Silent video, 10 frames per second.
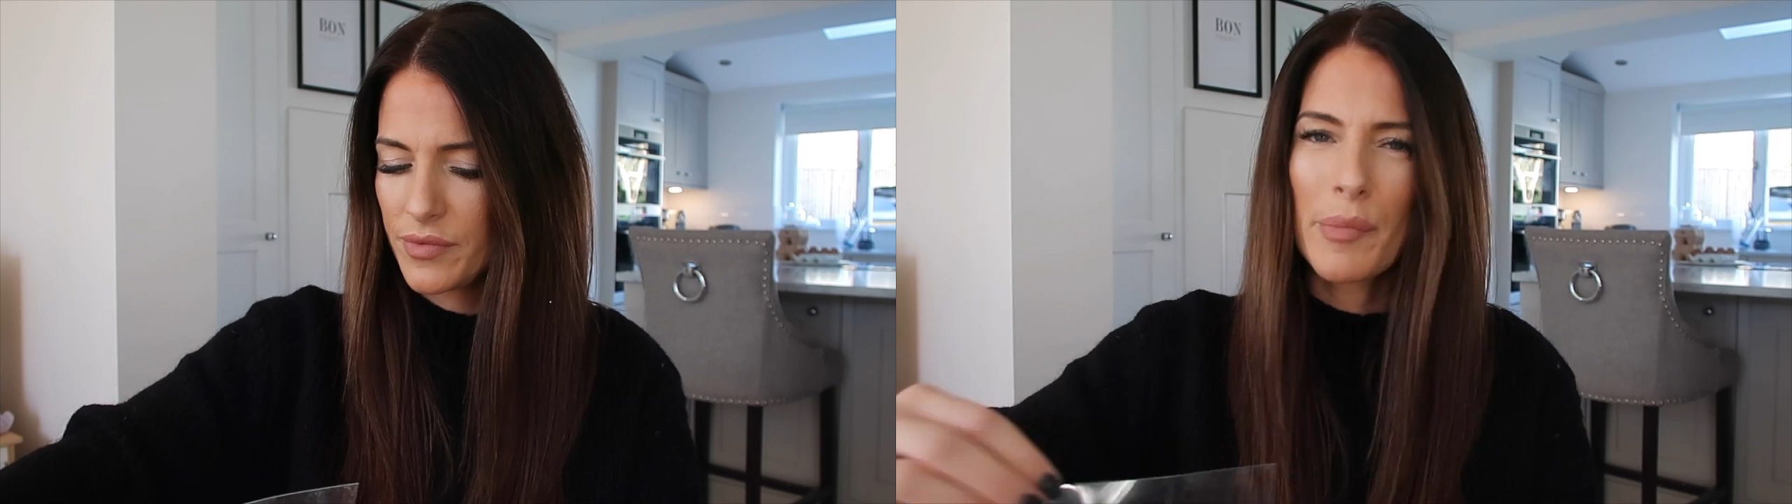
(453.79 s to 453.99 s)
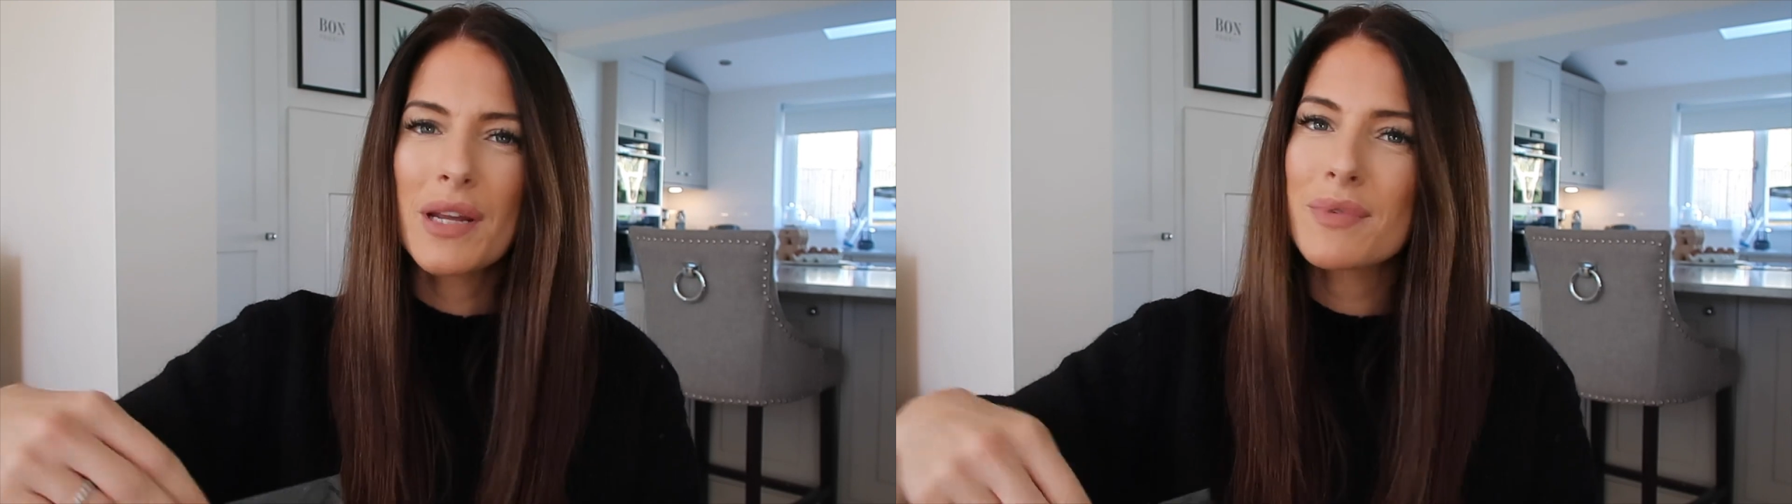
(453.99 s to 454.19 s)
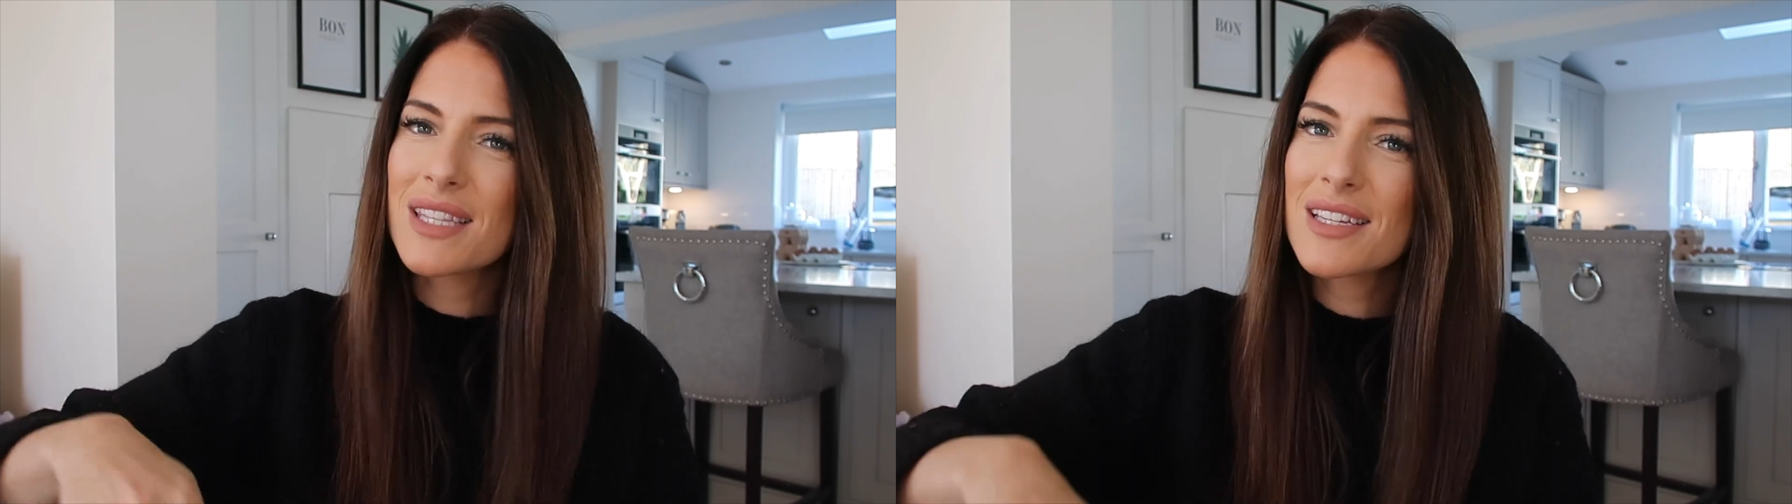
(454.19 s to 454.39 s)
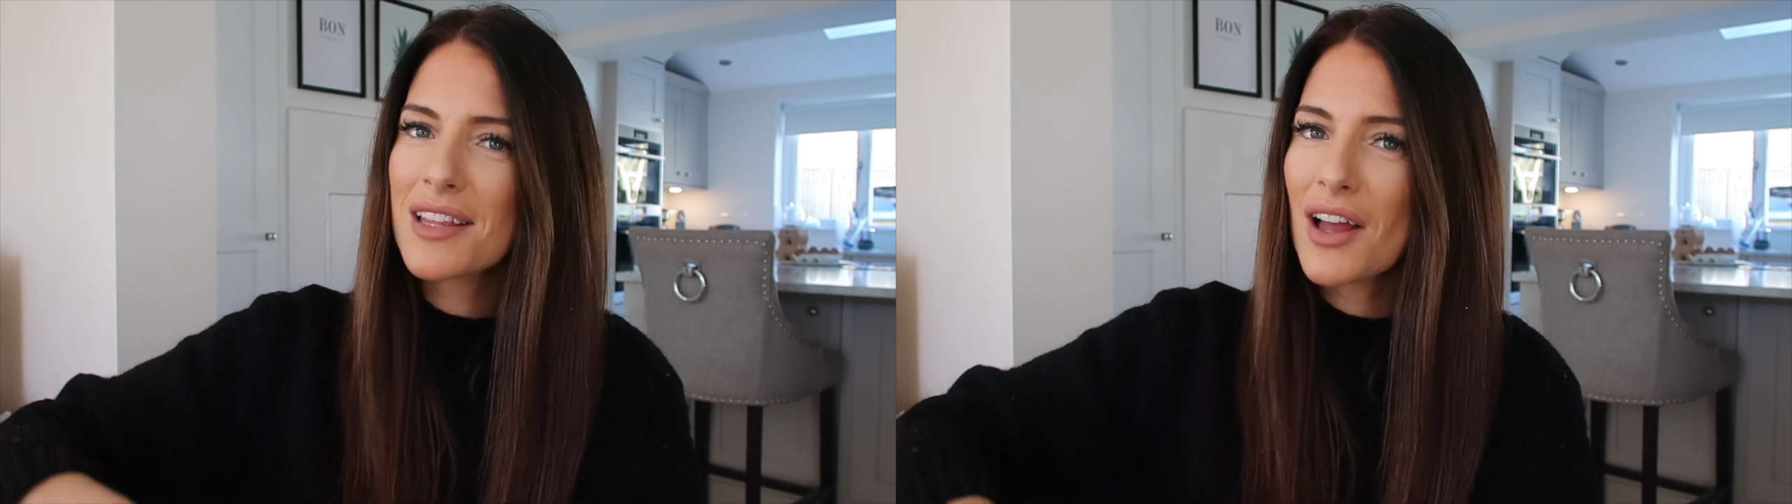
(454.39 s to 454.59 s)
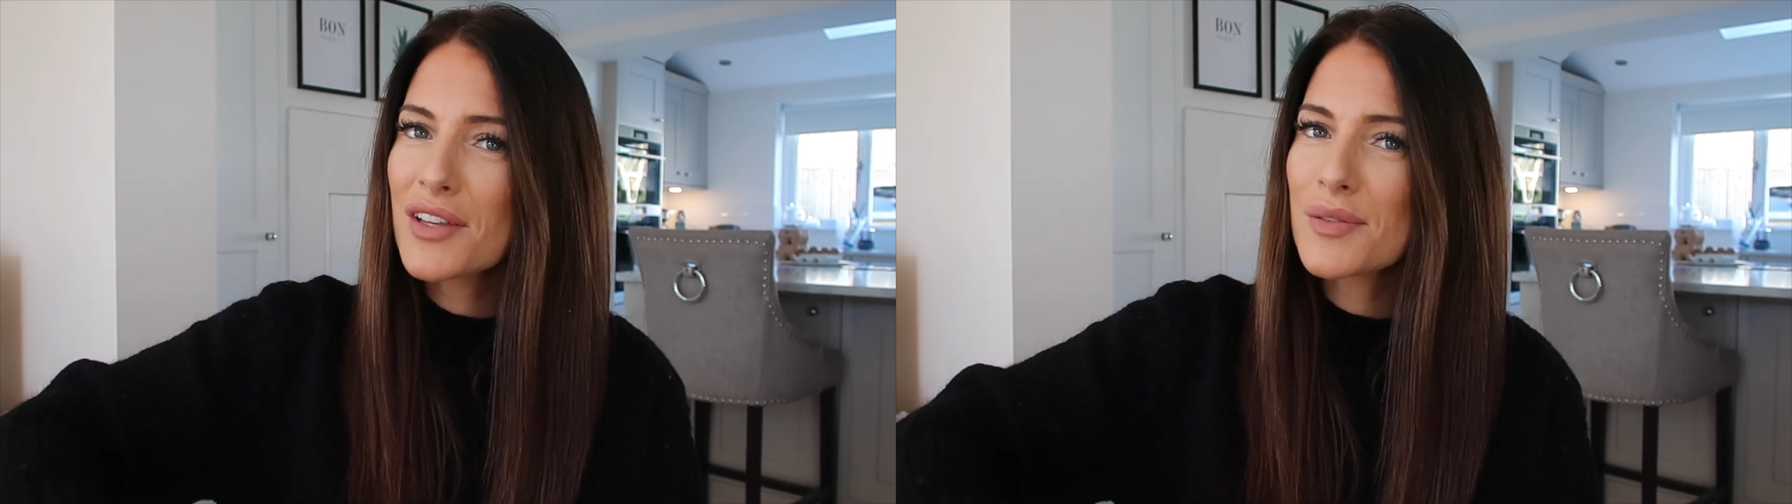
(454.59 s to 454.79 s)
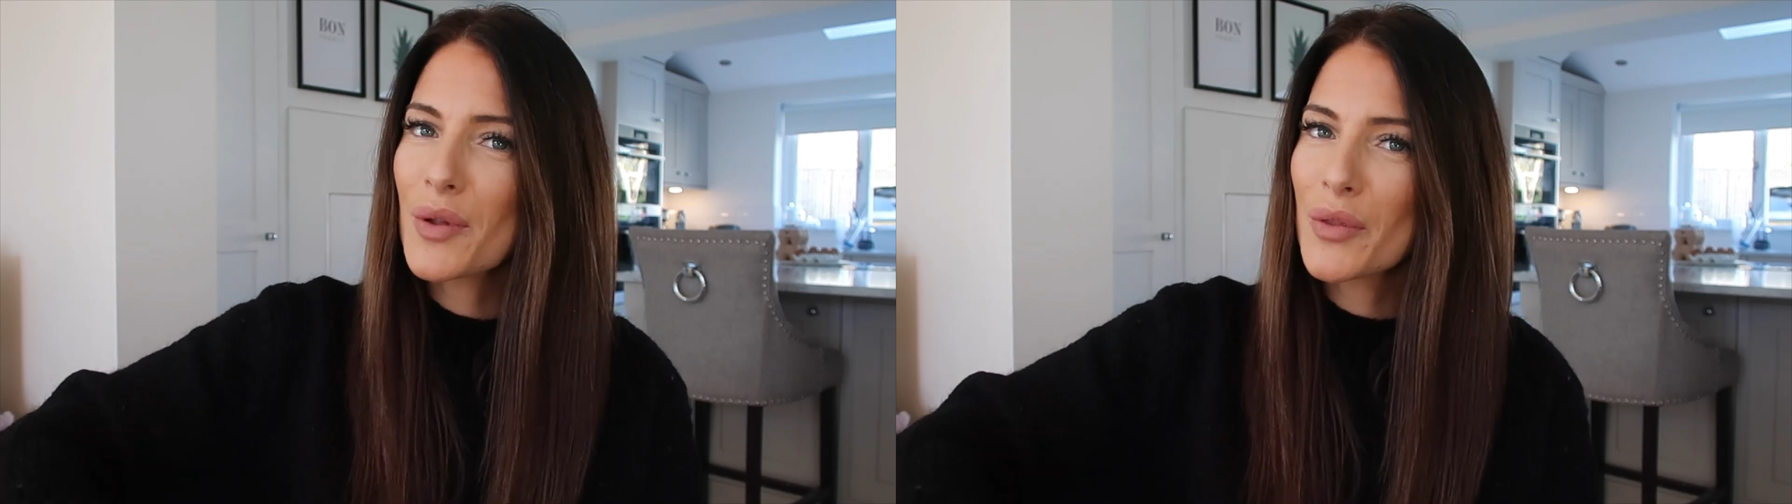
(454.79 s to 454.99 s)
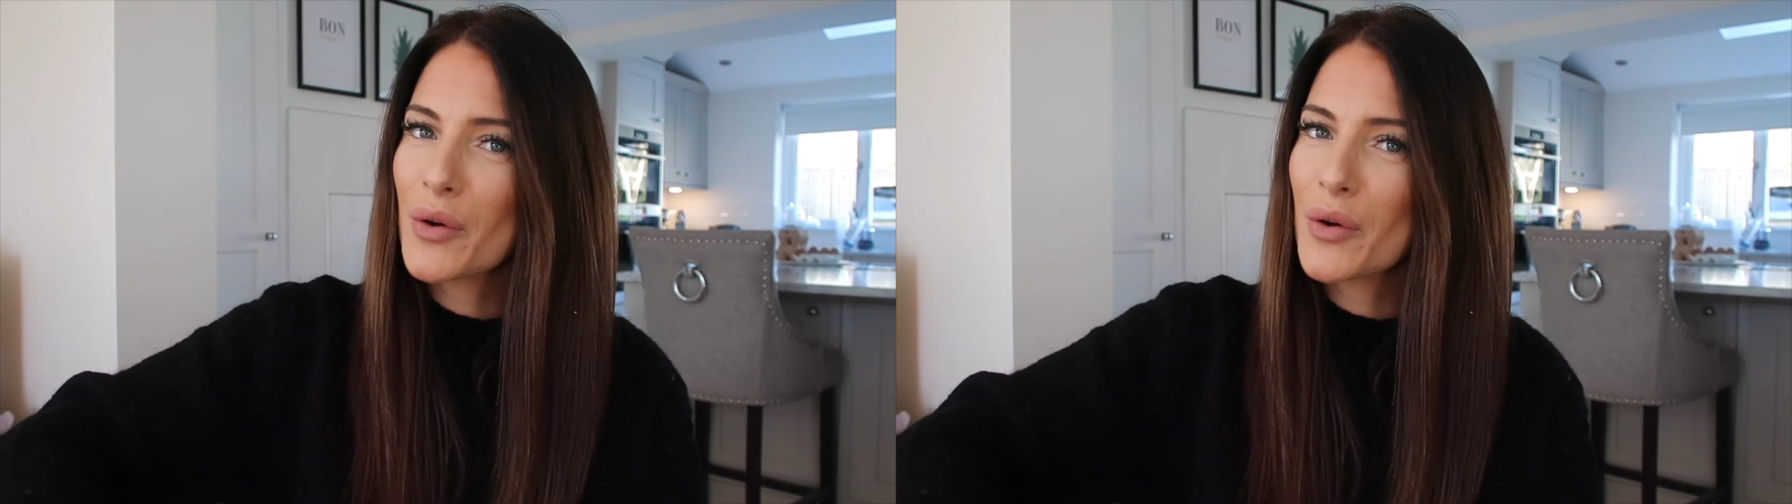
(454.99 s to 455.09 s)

But it was this last one